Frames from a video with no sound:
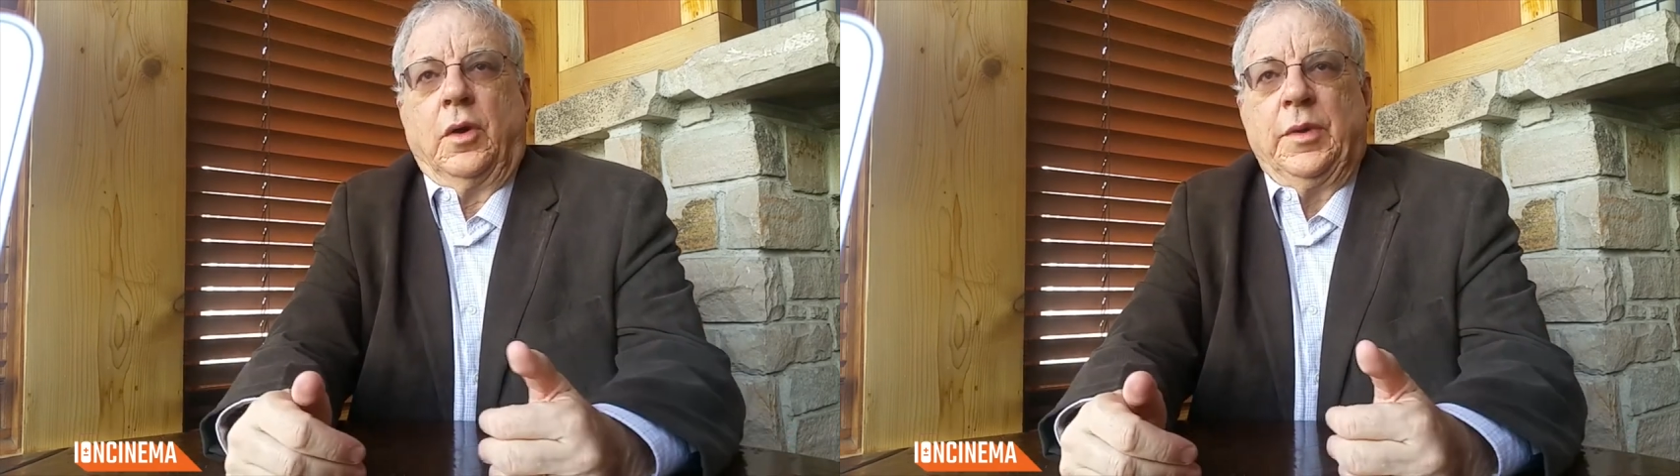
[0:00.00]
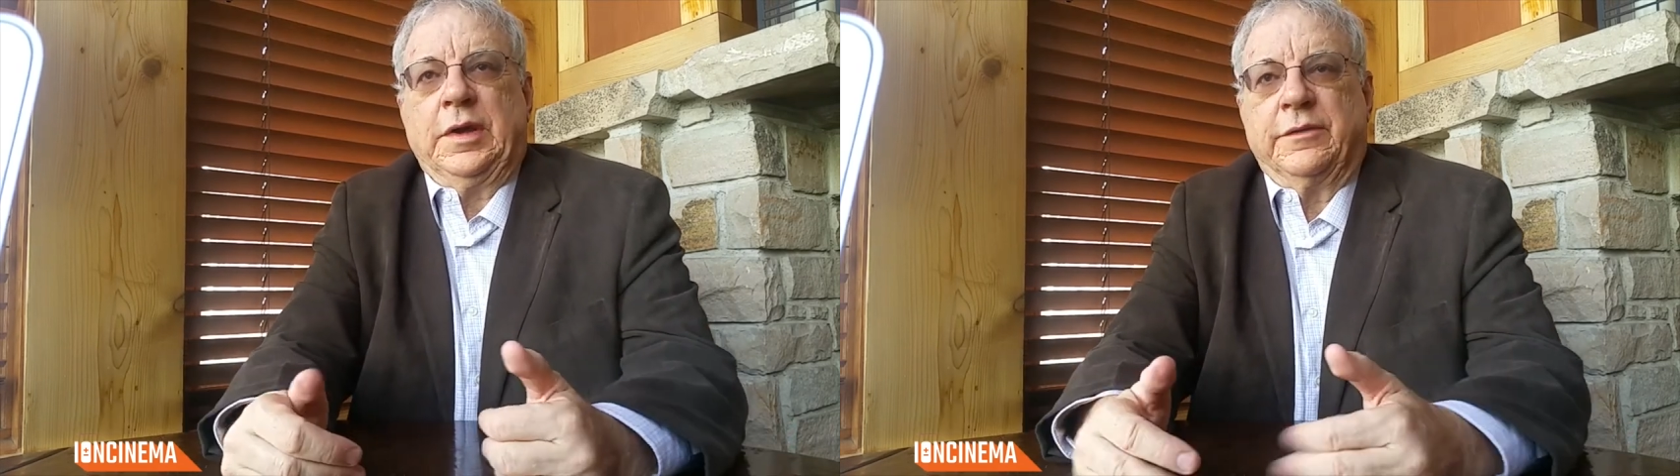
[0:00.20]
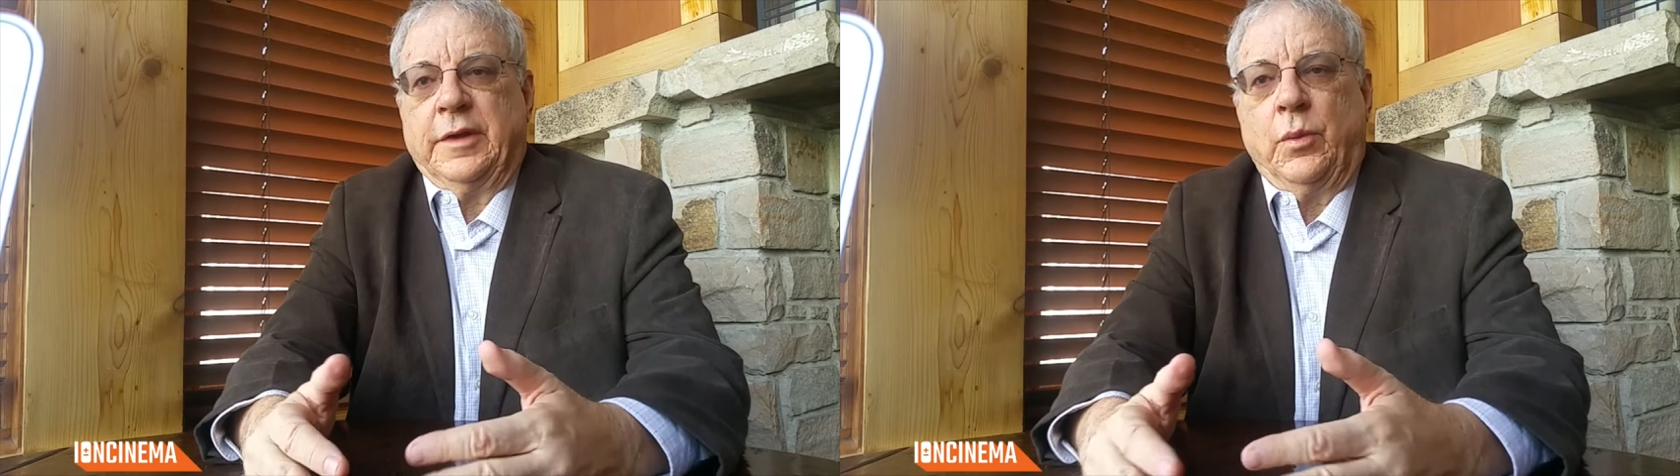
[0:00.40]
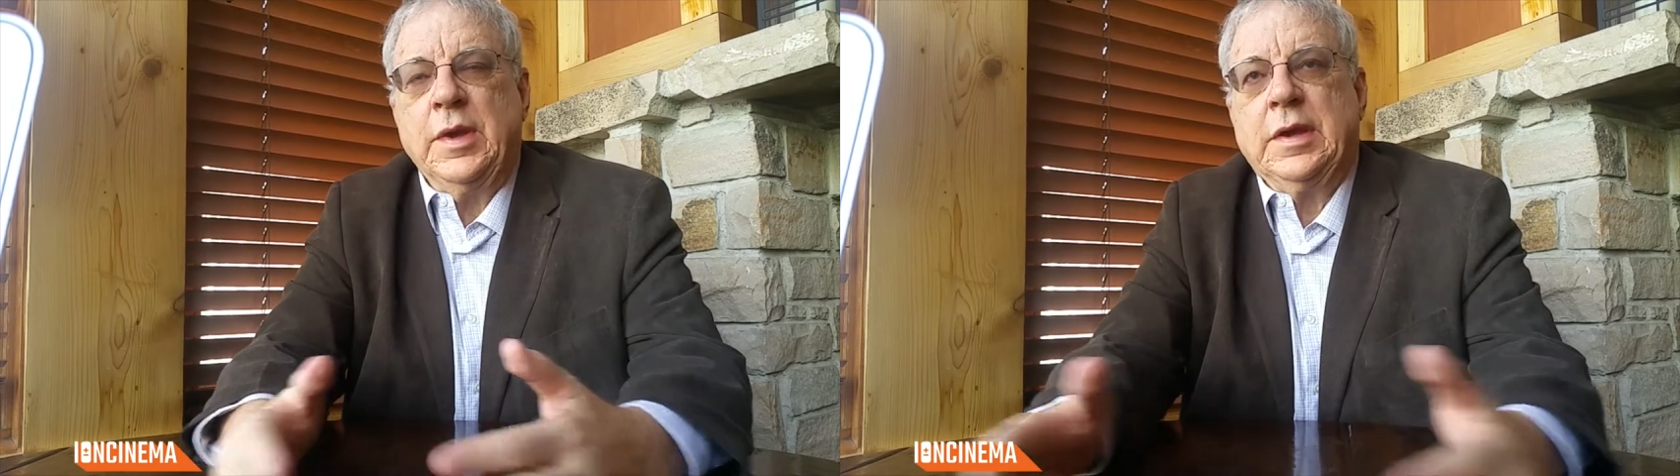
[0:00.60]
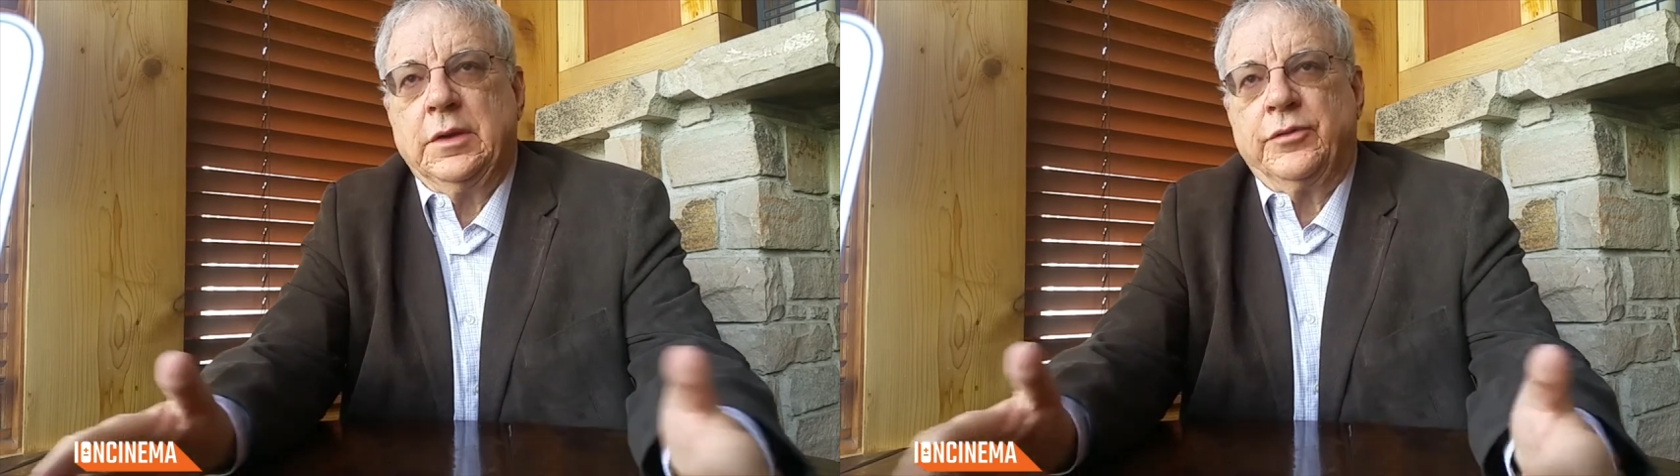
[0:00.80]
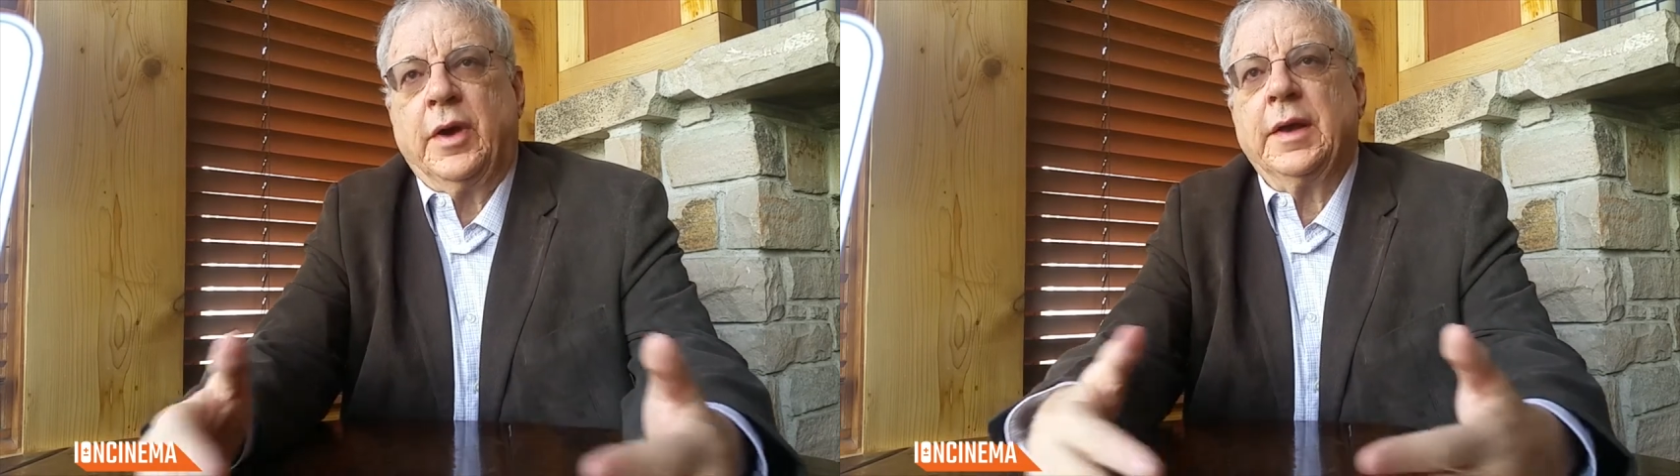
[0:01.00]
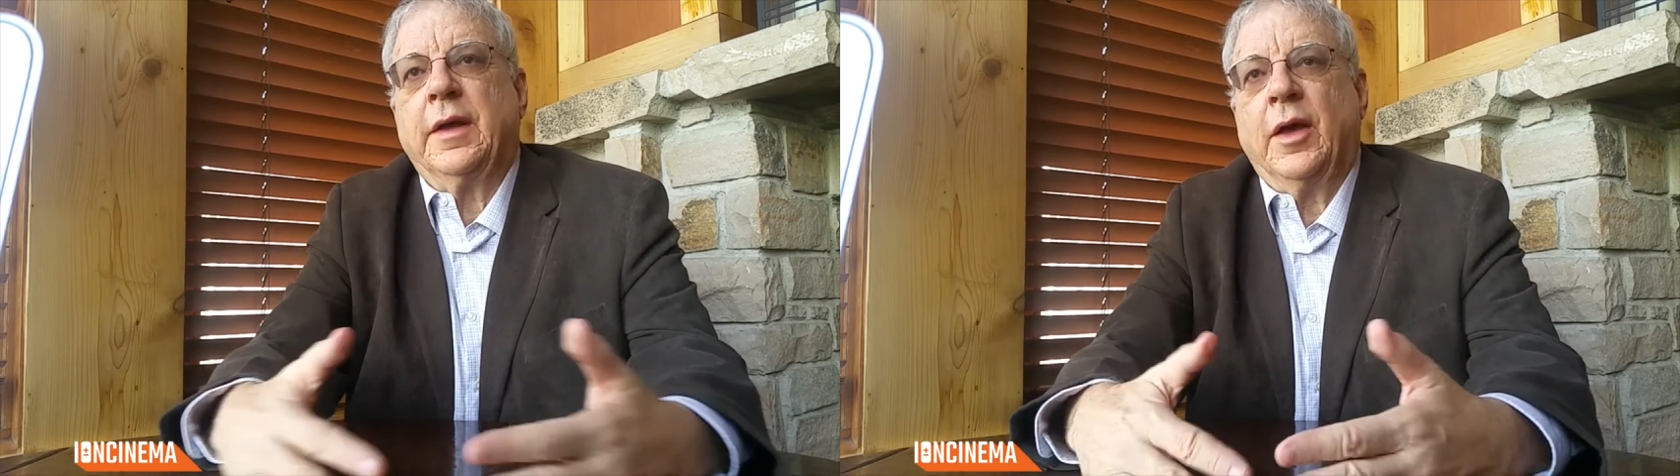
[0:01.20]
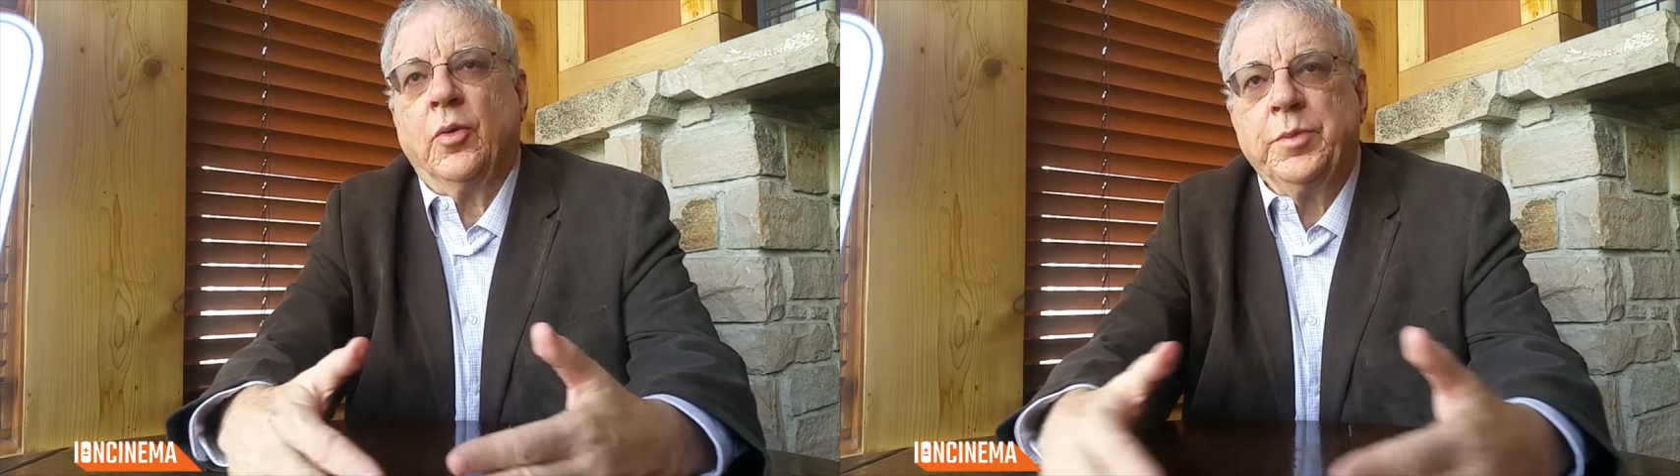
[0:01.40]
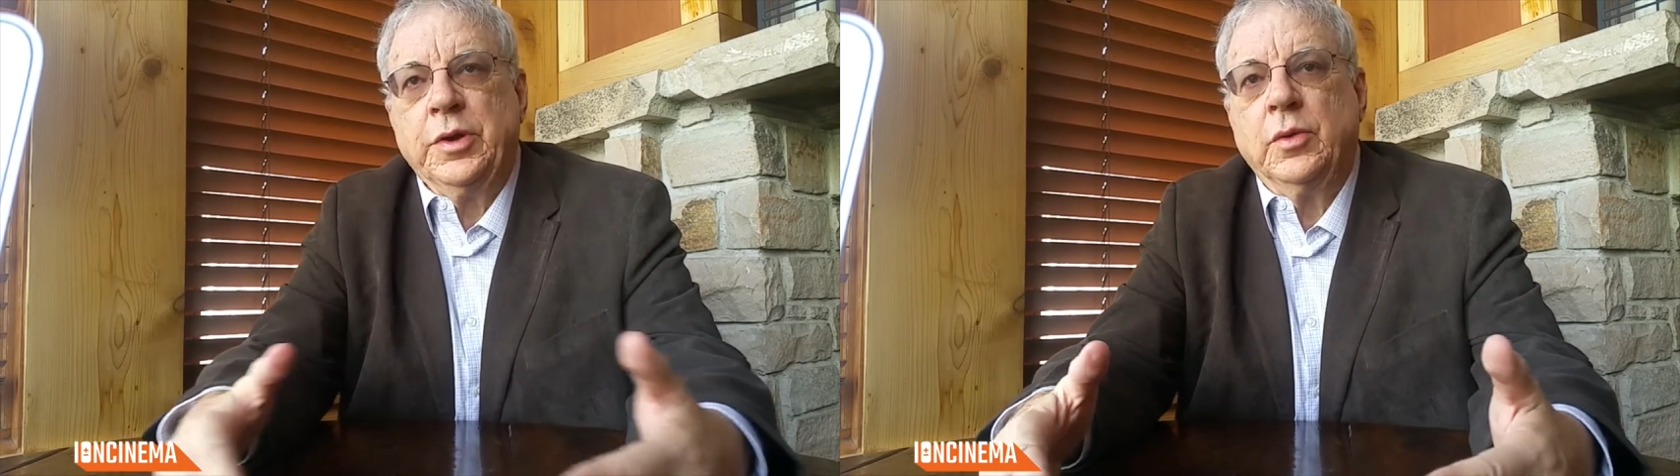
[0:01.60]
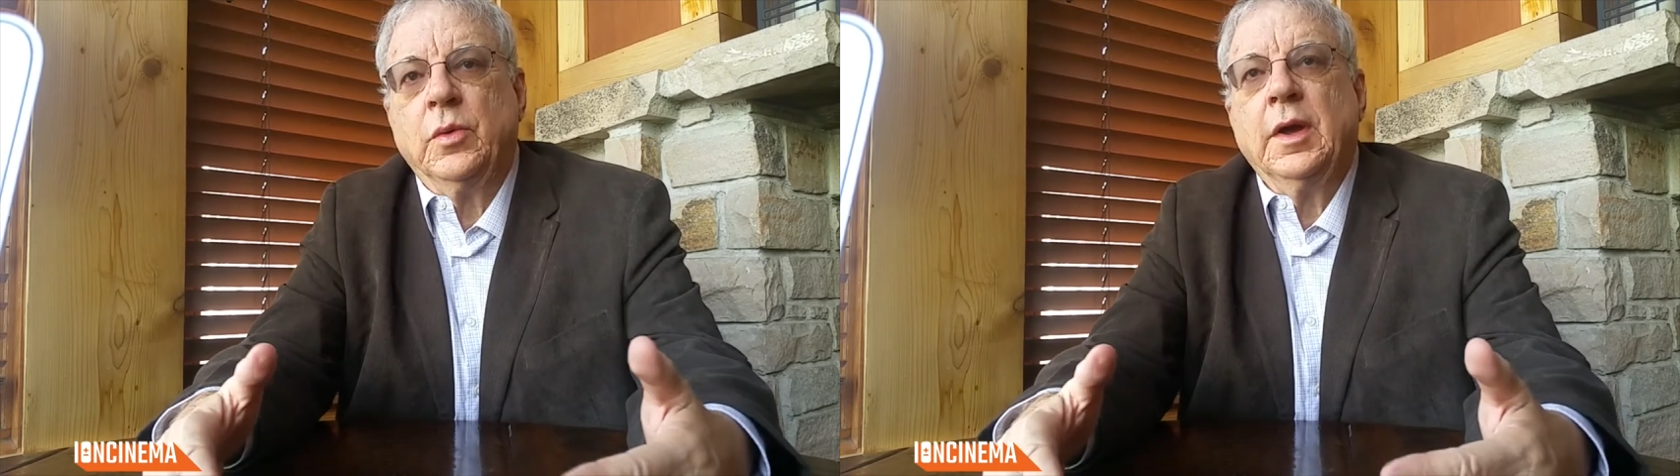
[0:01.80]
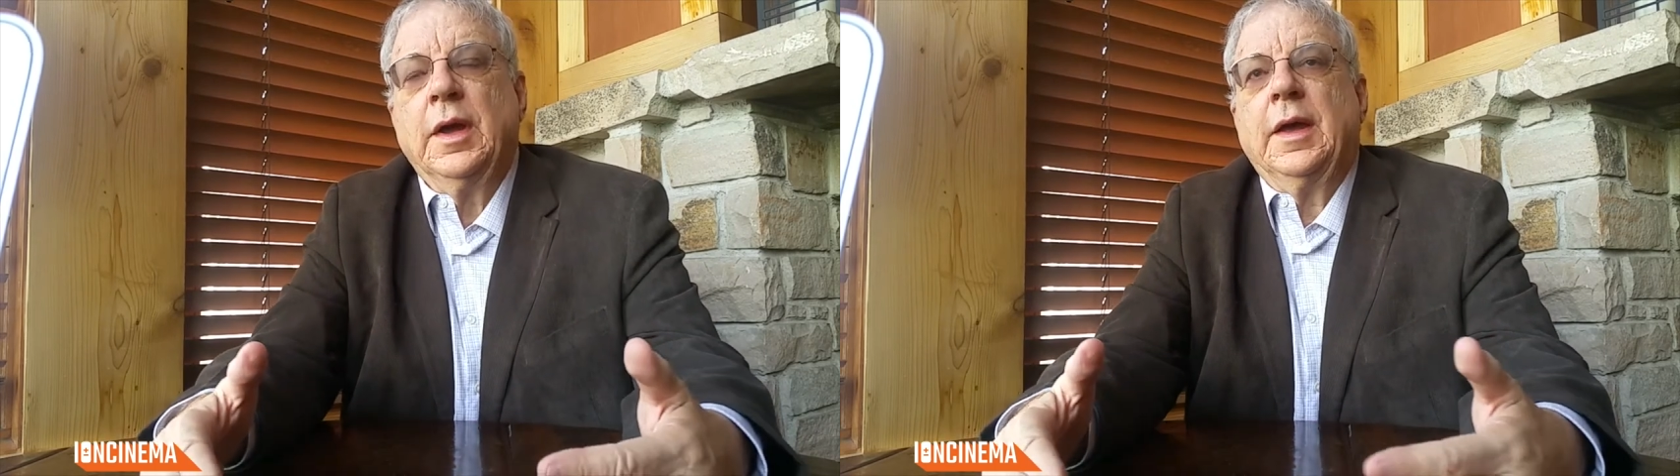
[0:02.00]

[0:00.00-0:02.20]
We can say we can try to help you